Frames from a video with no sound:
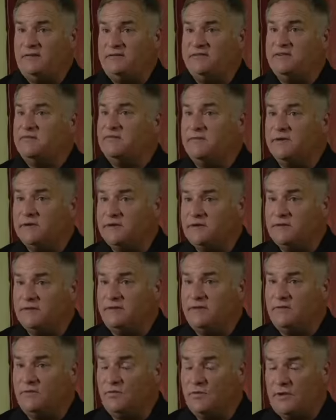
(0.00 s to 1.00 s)
are different
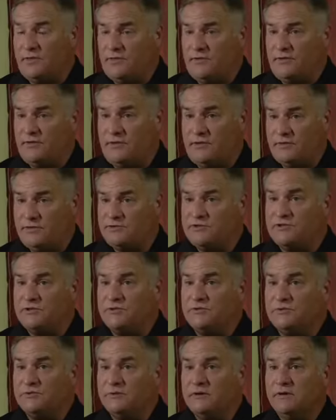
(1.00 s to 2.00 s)
than what they're used
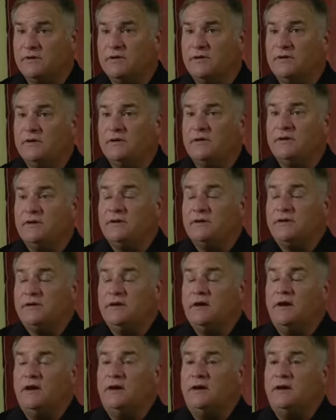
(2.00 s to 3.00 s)
to,
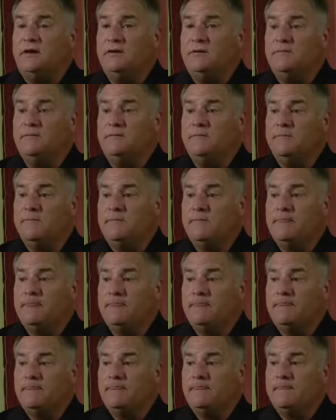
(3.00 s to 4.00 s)
um,
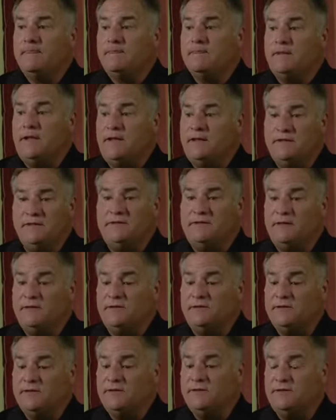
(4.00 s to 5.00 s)
and that they
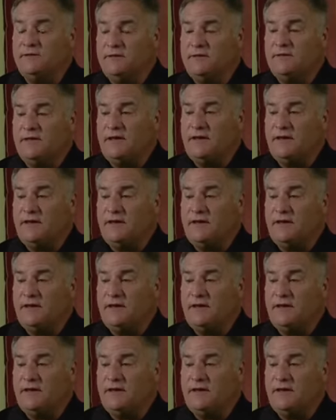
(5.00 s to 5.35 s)
learn that